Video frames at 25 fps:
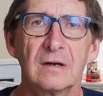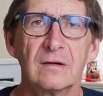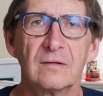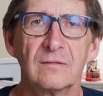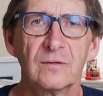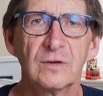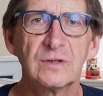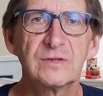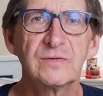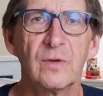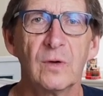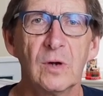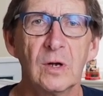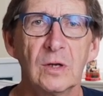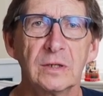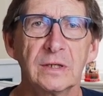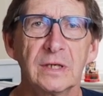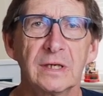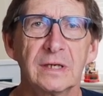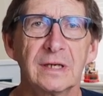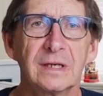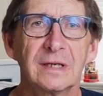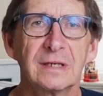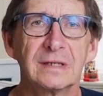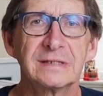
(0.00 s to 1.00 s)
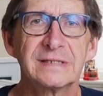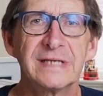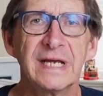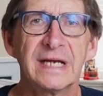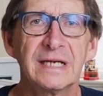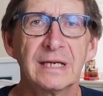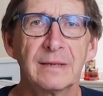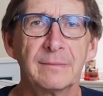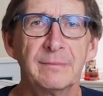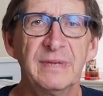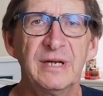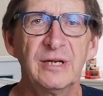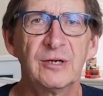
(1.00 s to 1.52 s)
First of all,
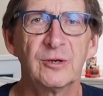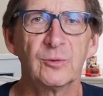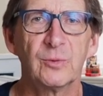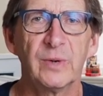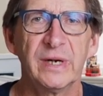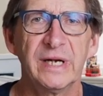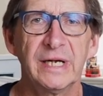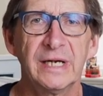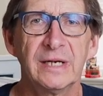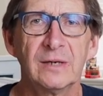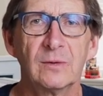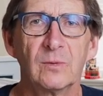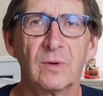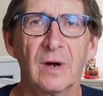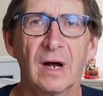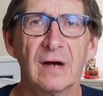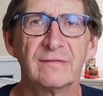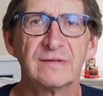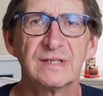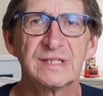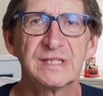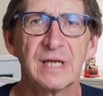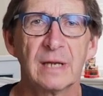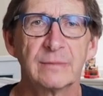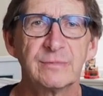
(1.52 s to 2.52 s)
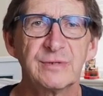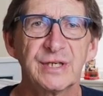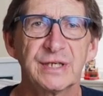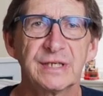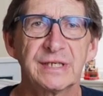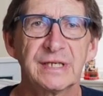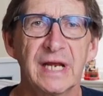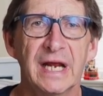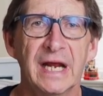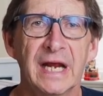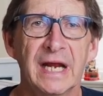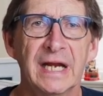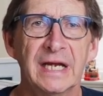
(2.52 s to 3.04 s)
take a meter reading of a
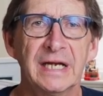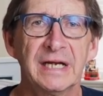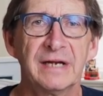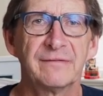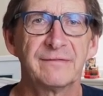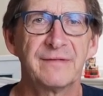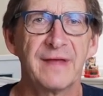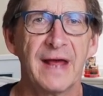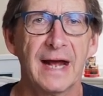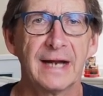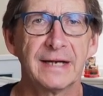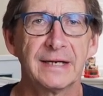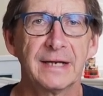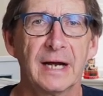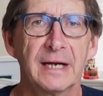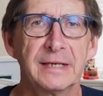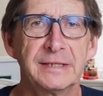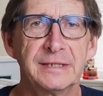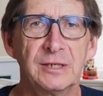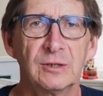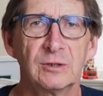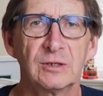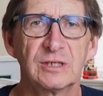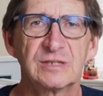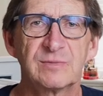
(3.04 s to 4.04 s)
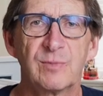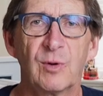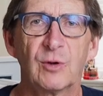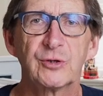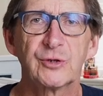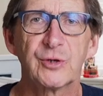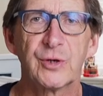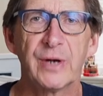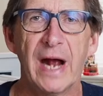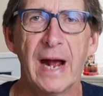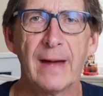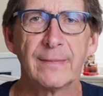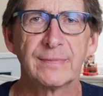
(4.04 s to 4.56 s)
subject and if that ideal
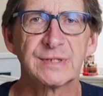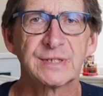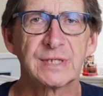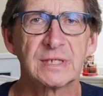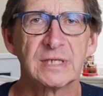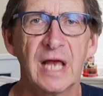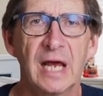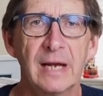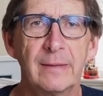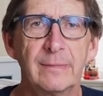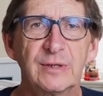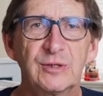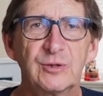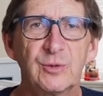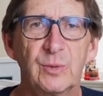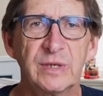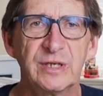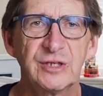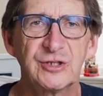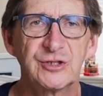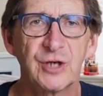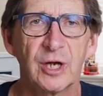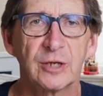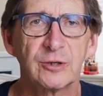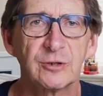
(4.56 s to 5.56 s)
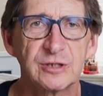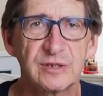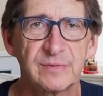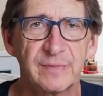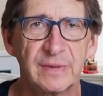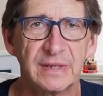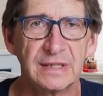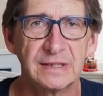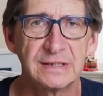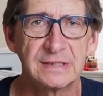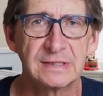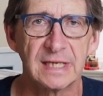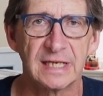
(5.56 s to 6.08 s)
exposure happens to lie between shutter
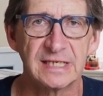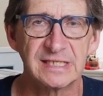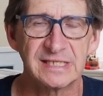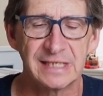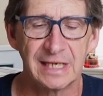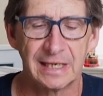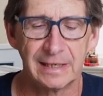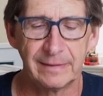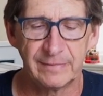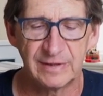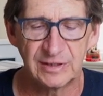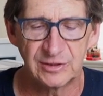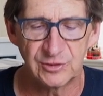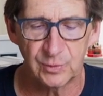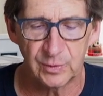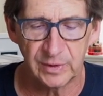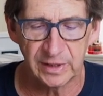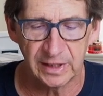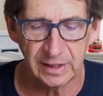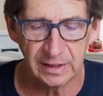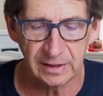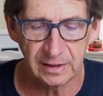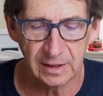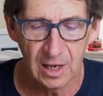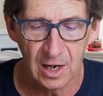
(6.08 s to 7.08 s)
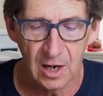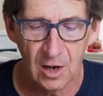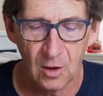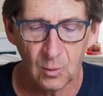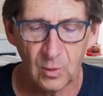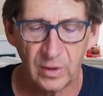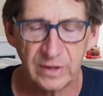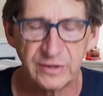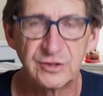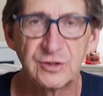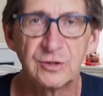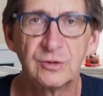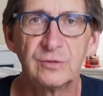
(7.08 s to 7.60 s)
speeds, let's say between
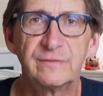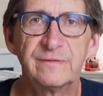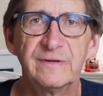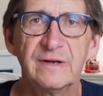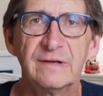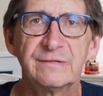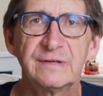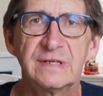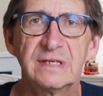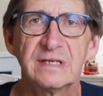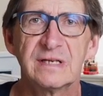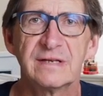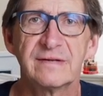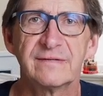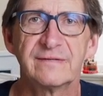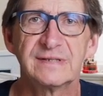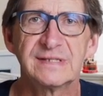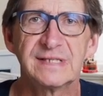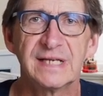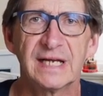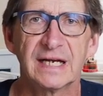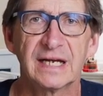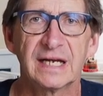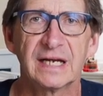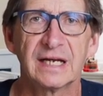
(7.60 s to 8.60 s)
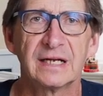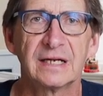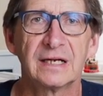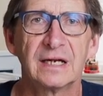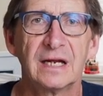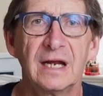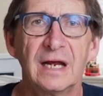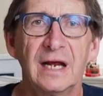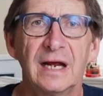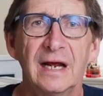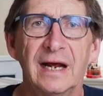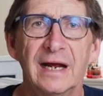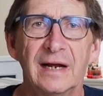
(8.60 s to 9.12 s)
1 250th of a second
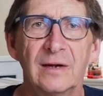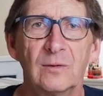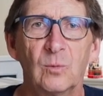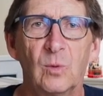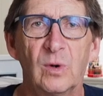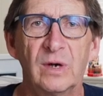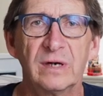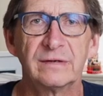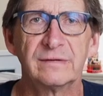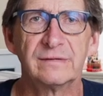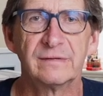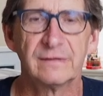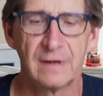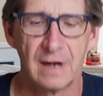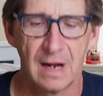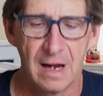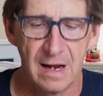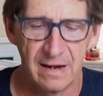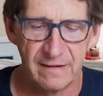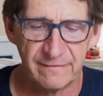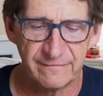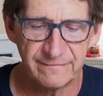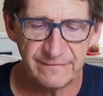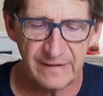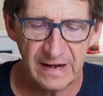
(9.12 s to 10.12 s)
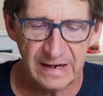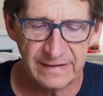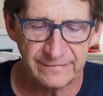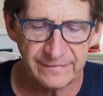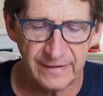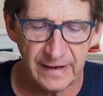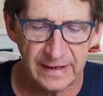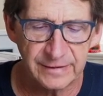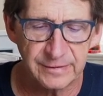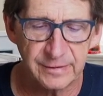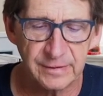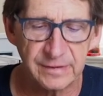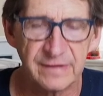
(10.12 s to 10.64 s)
and 1
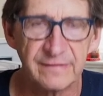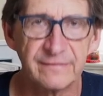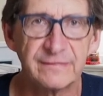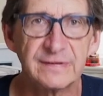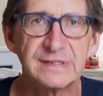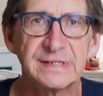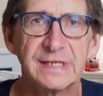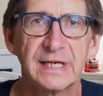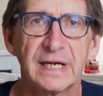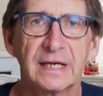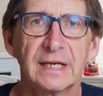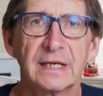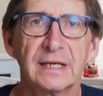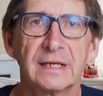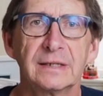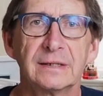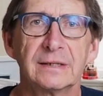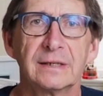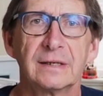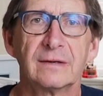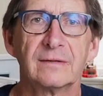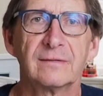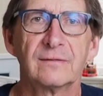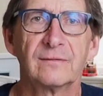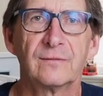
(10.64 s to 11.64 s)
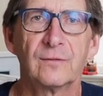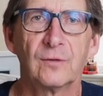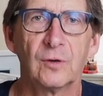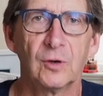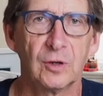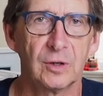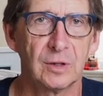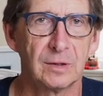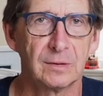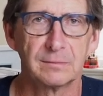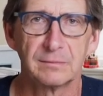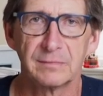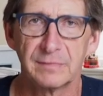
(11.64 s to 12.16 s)
500th of a second
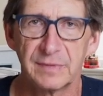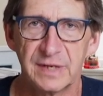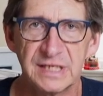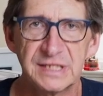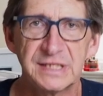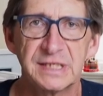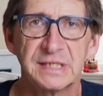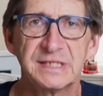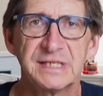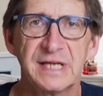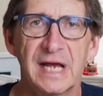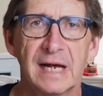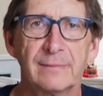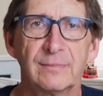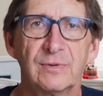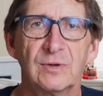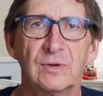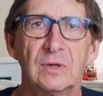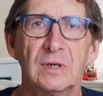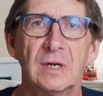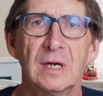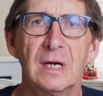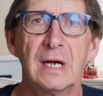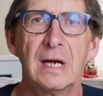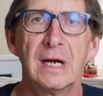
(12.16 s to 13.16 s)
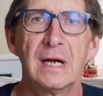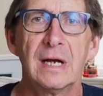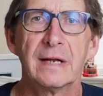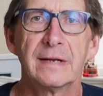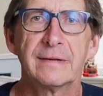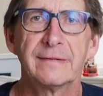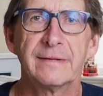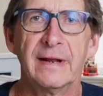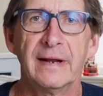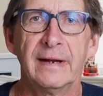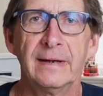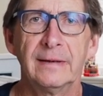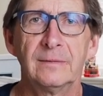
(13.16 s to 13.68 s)
for this example,
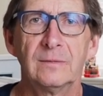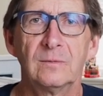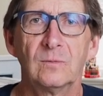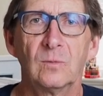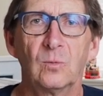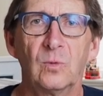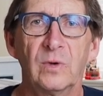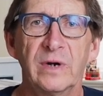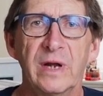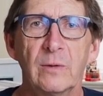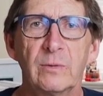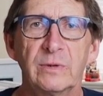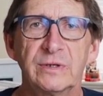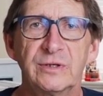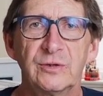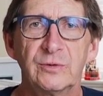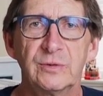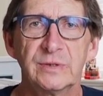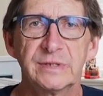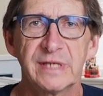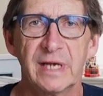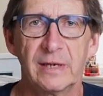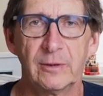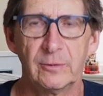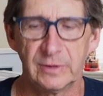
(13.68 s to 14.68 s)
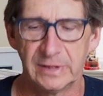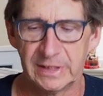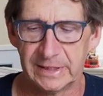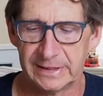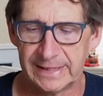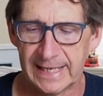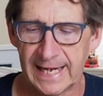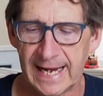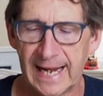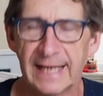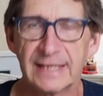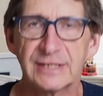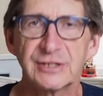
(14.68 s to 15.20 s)
then what I would do is I would
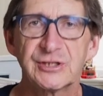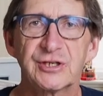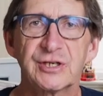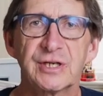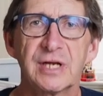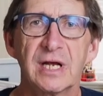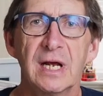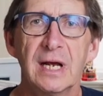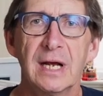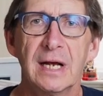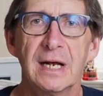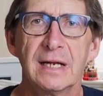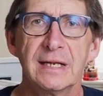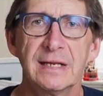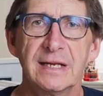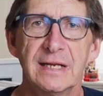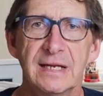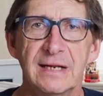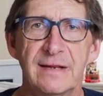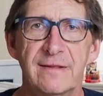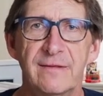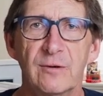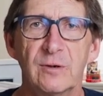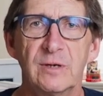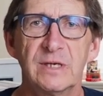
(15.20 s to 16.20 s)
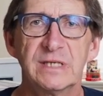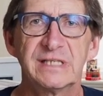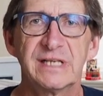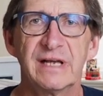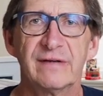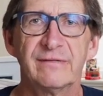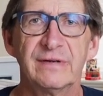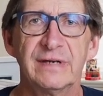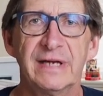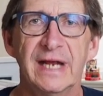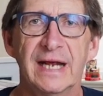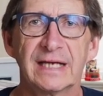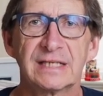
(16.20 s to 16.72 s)
attach the
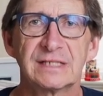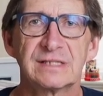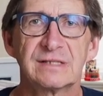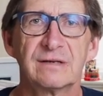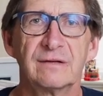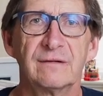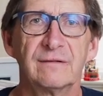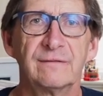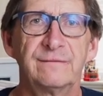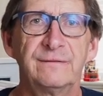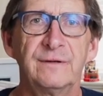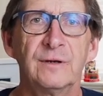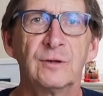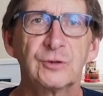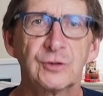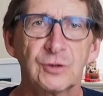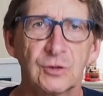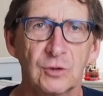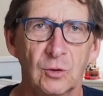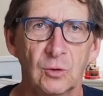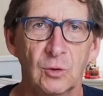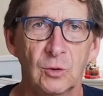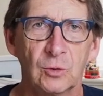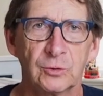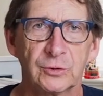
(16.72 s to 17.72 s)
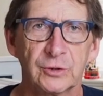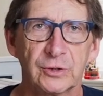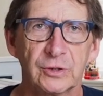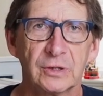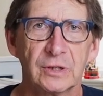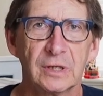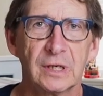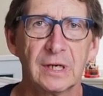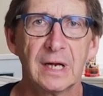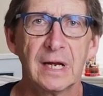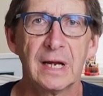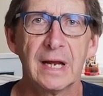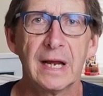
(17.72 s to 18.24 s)
37X filter
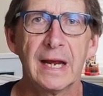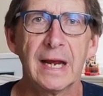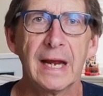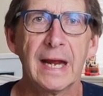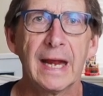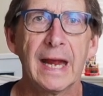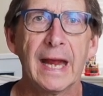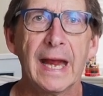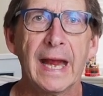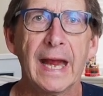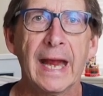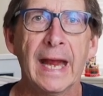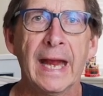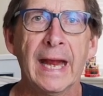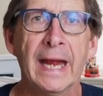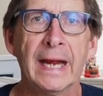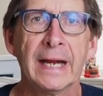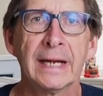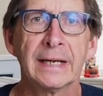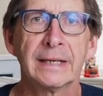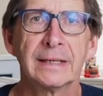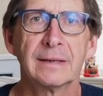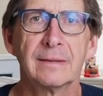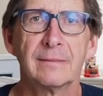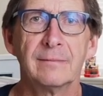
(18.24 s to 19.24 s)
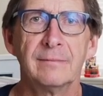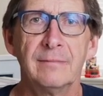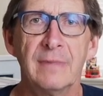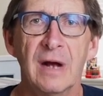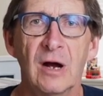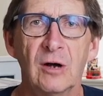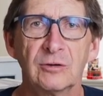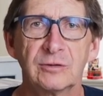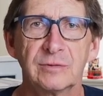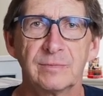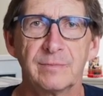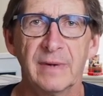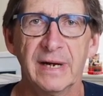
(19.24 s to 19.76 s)
holder and
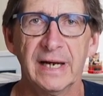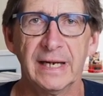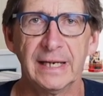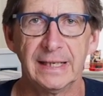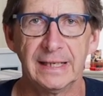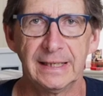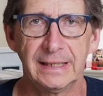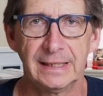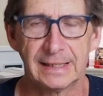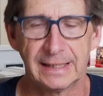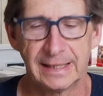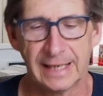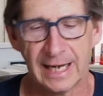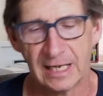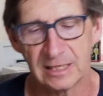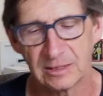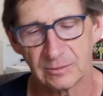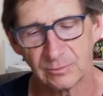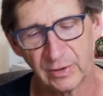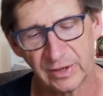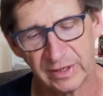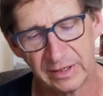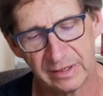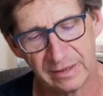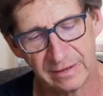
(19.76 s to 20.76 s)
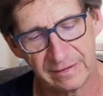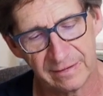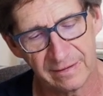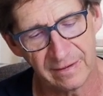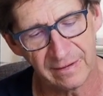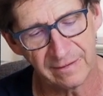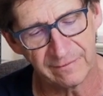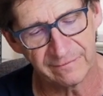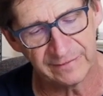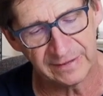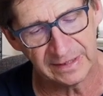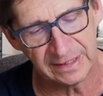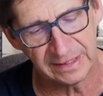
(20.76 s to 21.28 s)
mount my calibrated
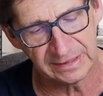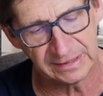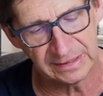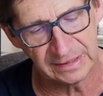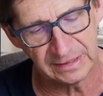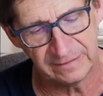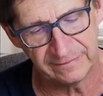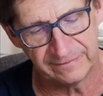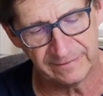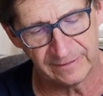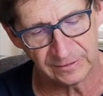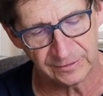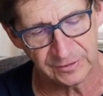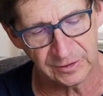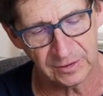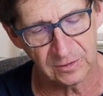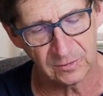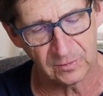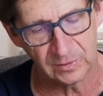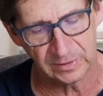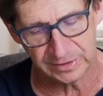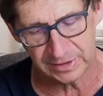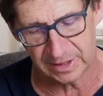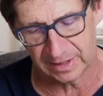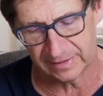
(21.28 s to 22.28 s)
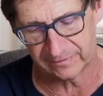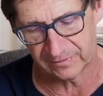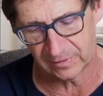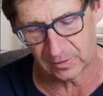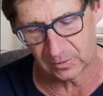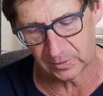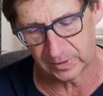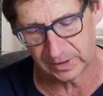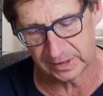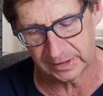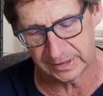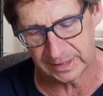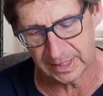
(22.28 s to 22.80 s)
VND filter, which I've
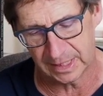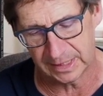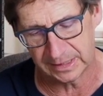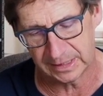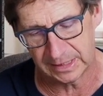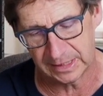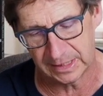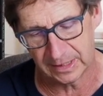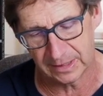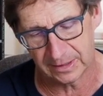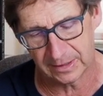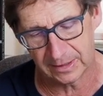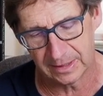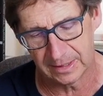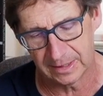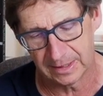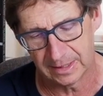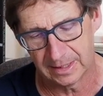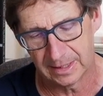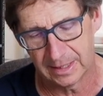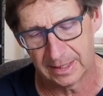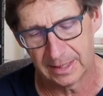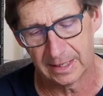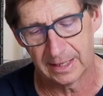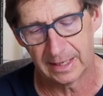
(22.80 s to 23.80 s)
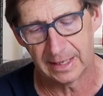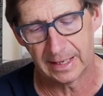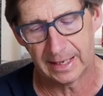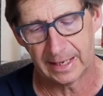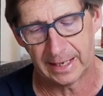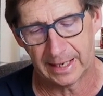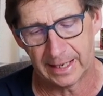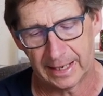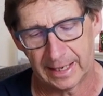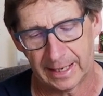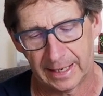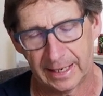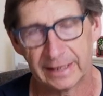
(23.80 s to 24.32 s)
already done here,
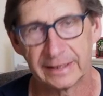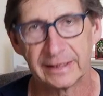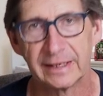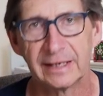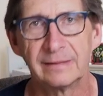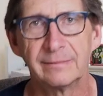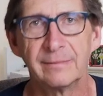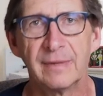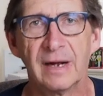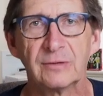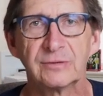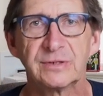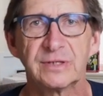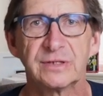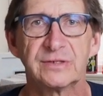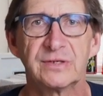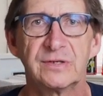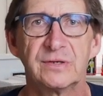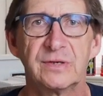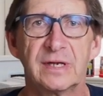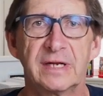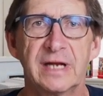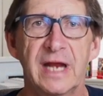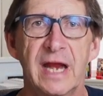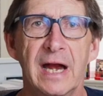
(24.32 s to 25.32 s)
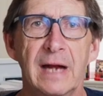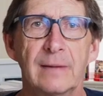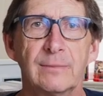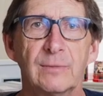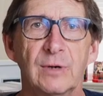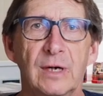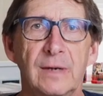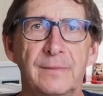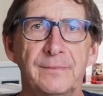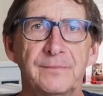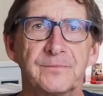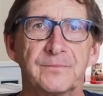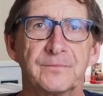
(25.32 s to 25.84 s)
and I'd mount it to the
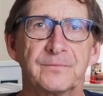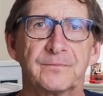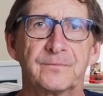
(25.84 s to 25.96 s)
camera.